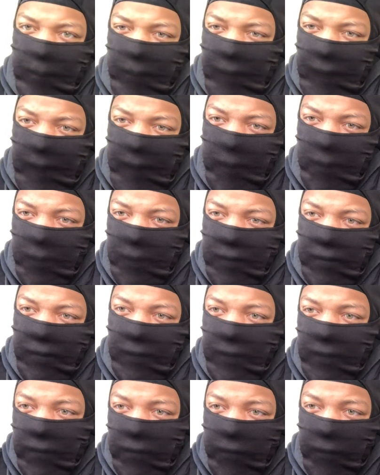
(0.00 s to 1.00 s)
probably
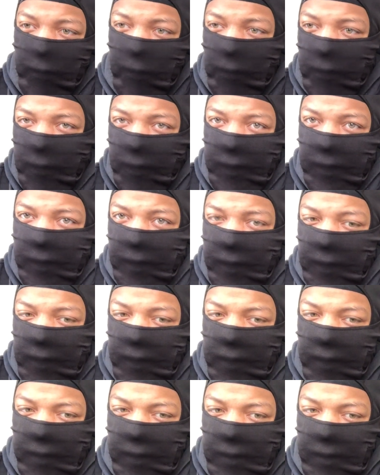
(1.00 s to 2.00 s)
fit 4 in
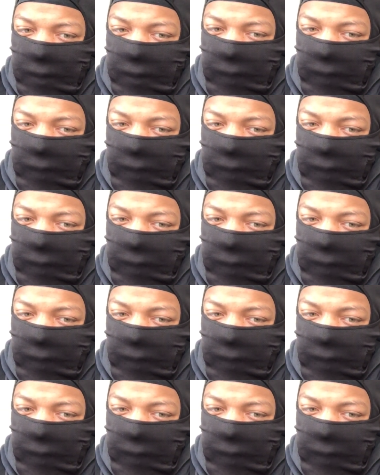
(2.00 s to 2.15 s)
there,